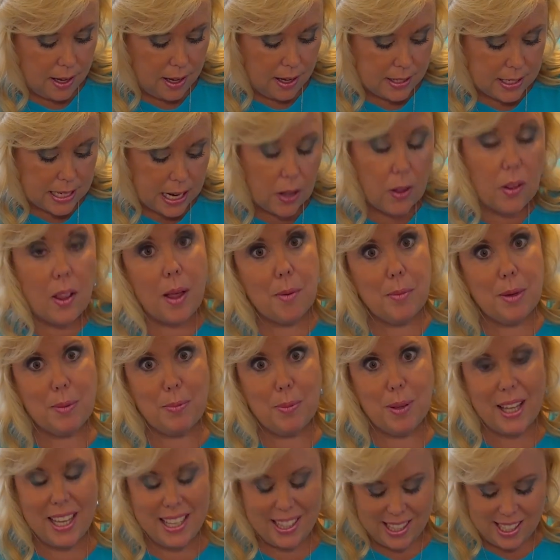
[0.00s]
Now let me
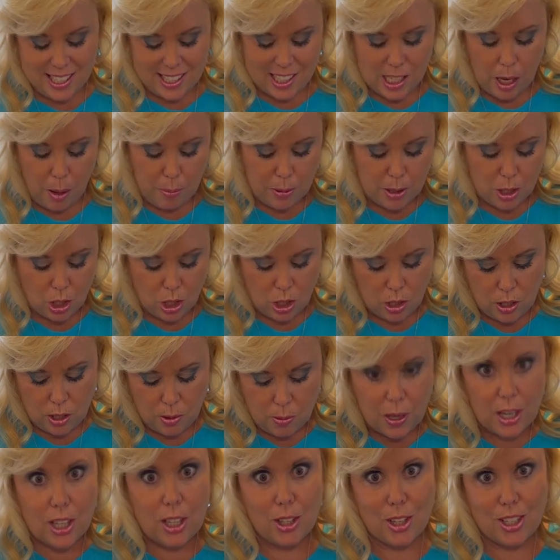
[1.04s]
plate this up and show you
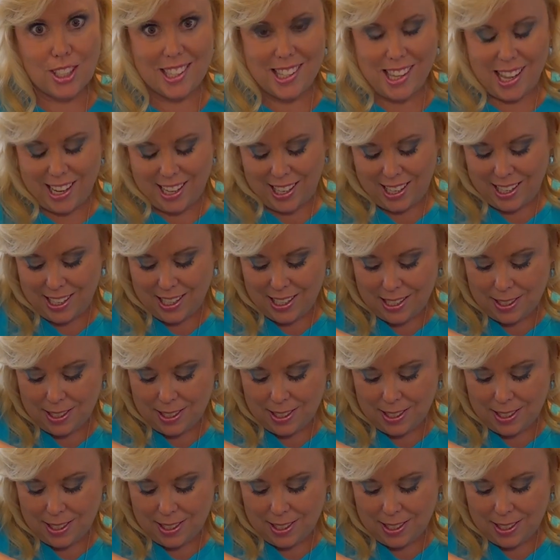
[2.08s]
what it looks like.